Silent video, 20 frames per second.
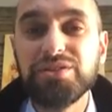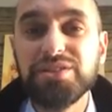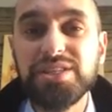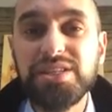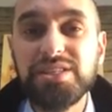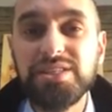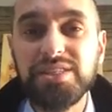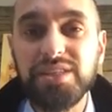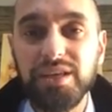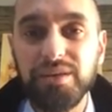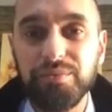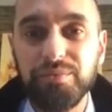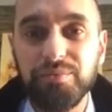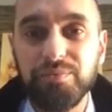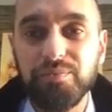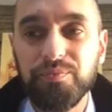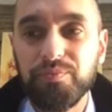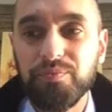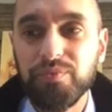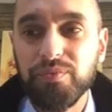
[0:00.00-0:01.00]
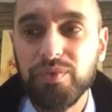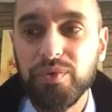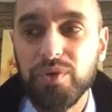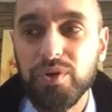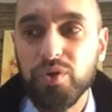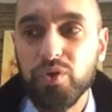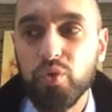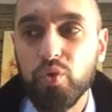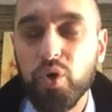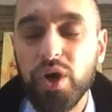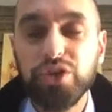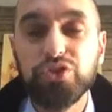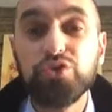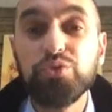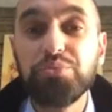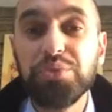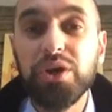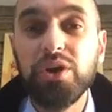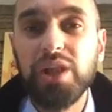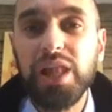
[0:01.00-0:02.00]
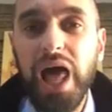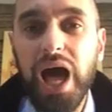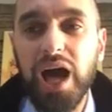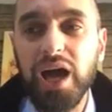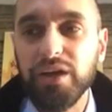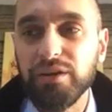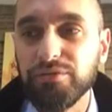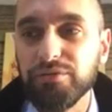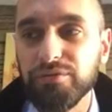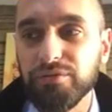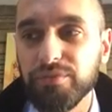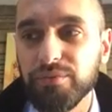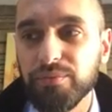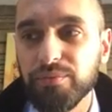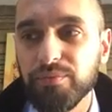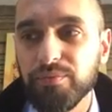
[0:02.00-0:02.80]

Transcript: system where to be alive,